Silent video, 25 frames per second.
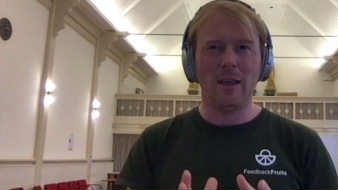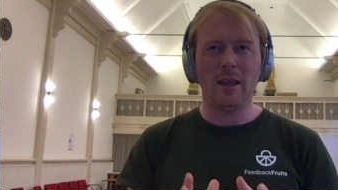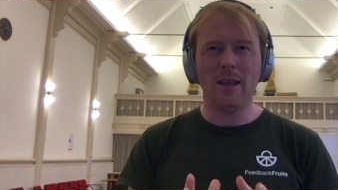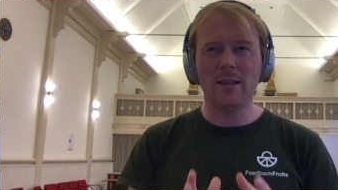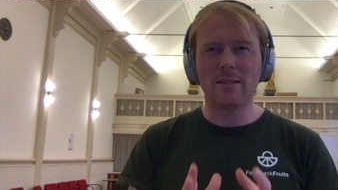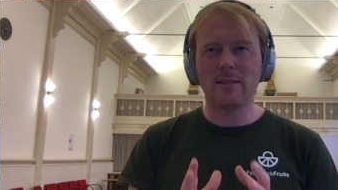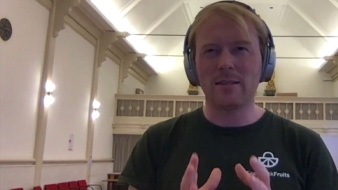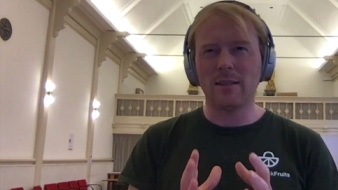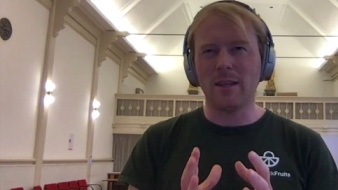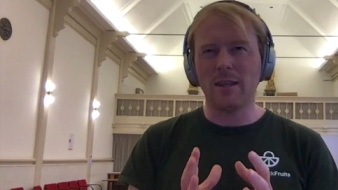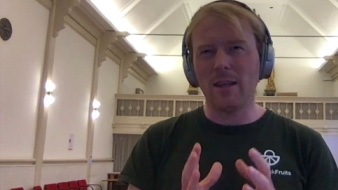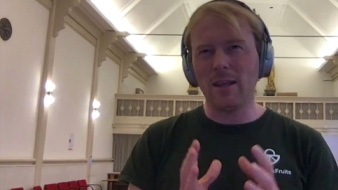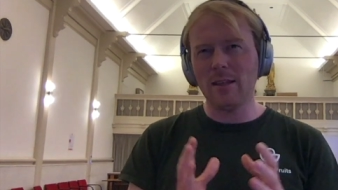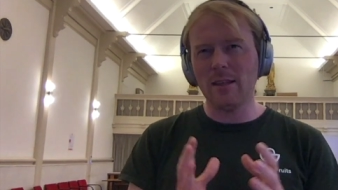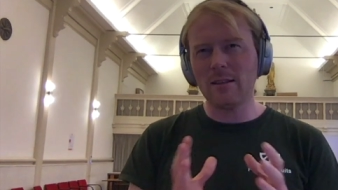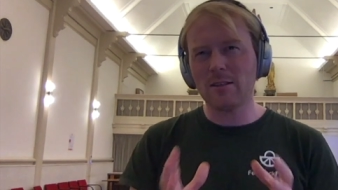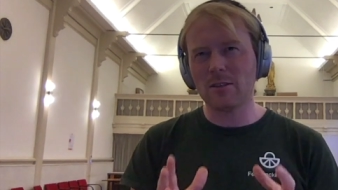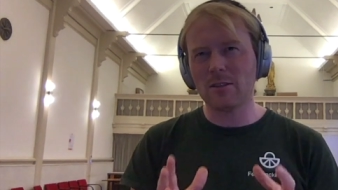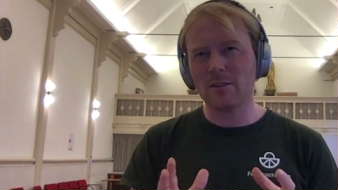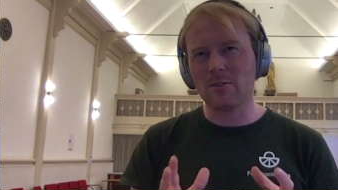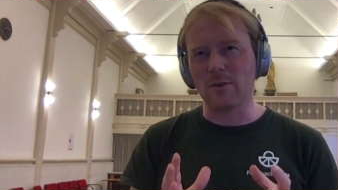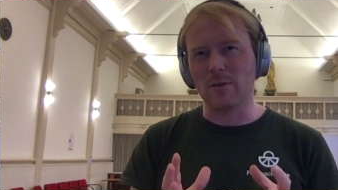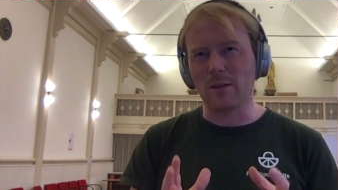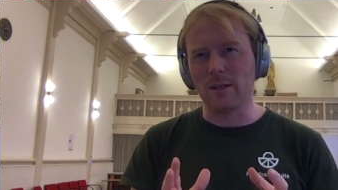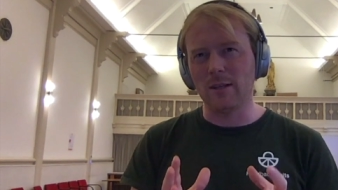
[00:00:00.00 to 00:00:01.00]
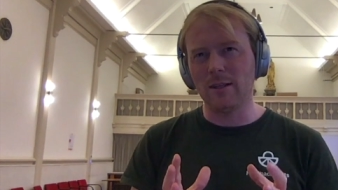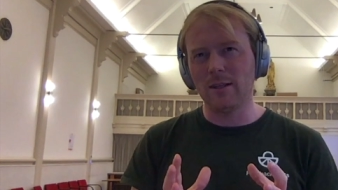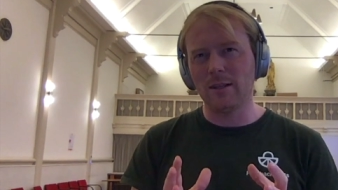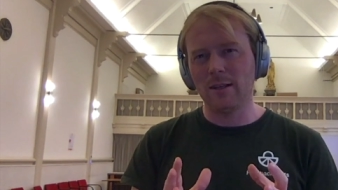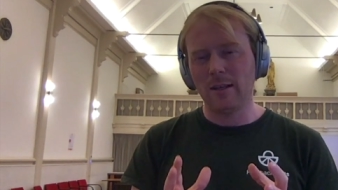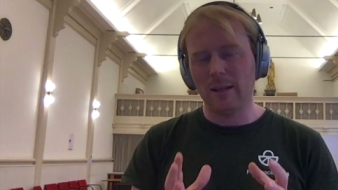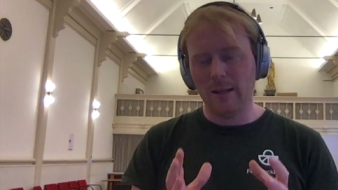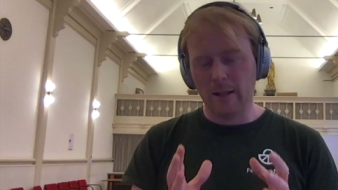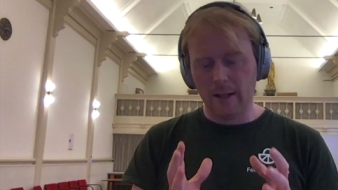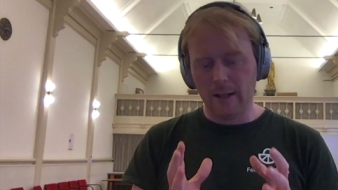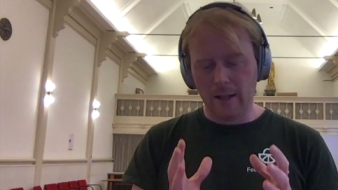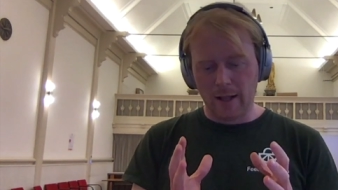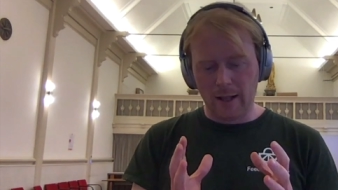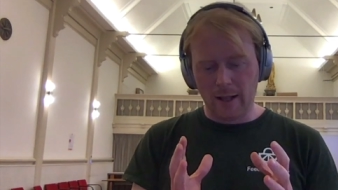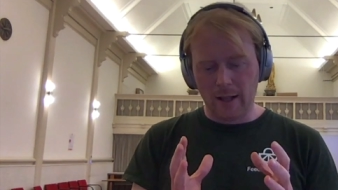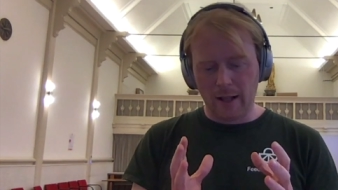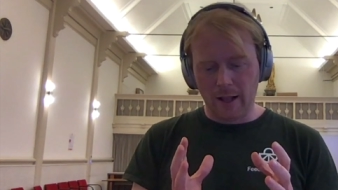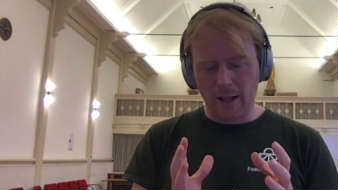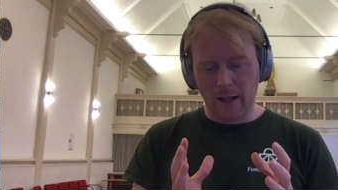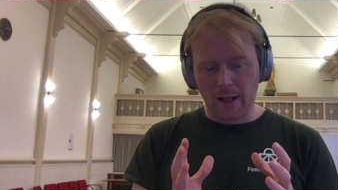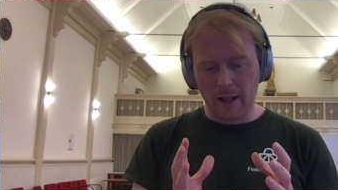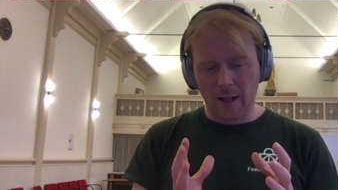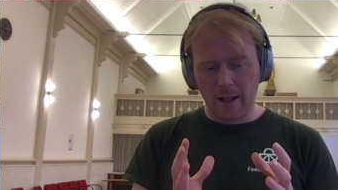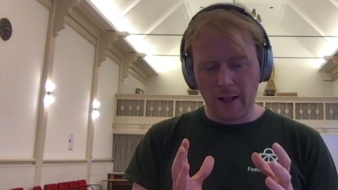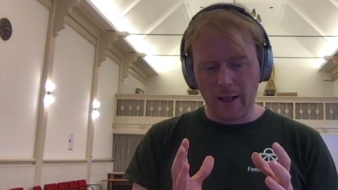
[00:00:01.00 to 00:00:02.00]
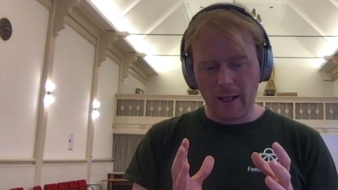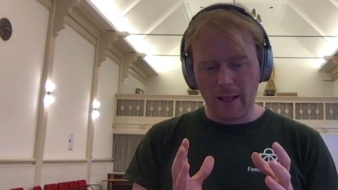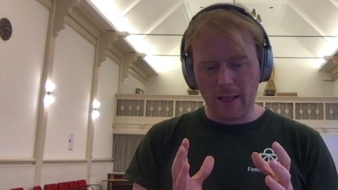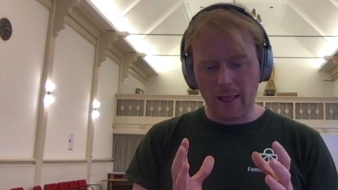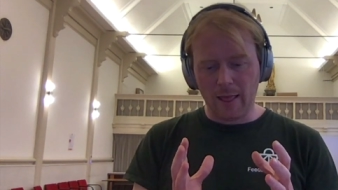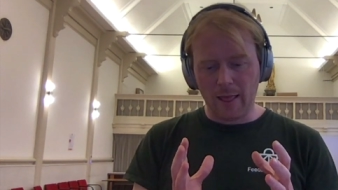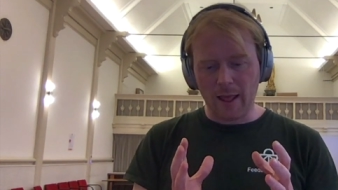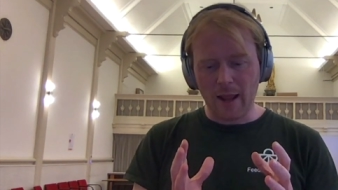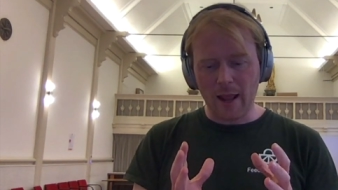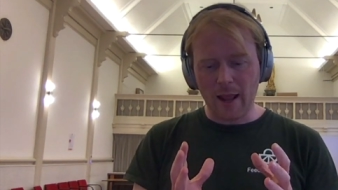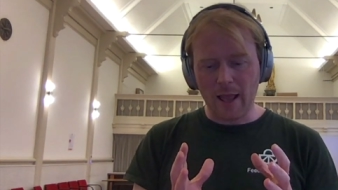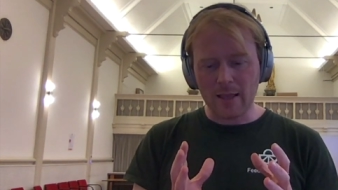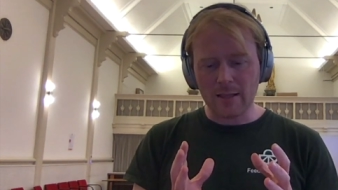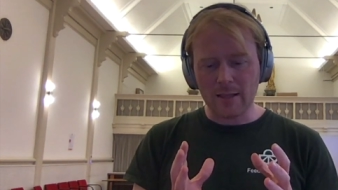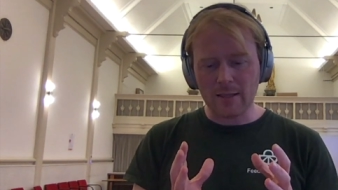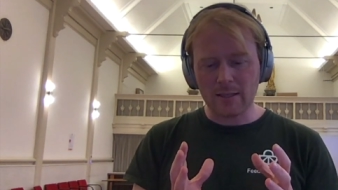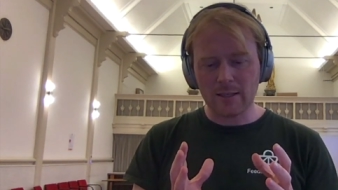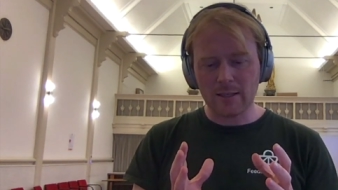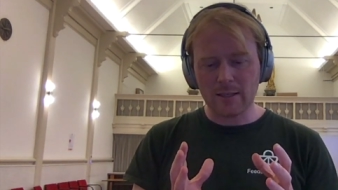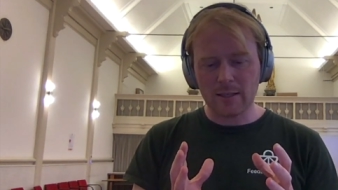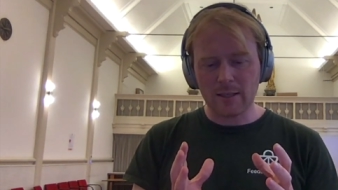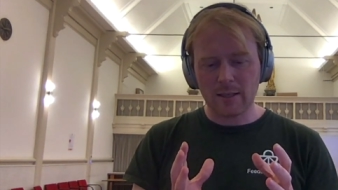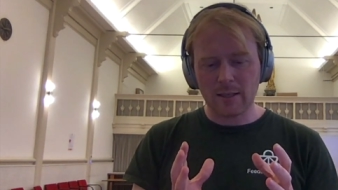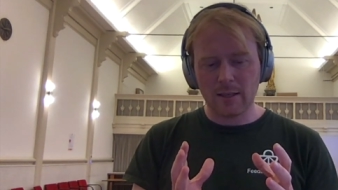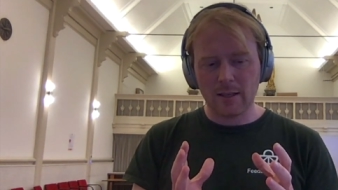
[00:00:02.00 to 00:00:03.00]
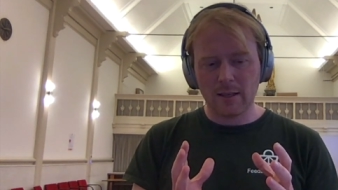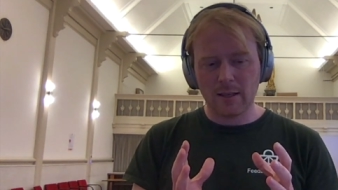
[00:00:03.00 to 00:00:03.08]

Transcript: it's an industry that is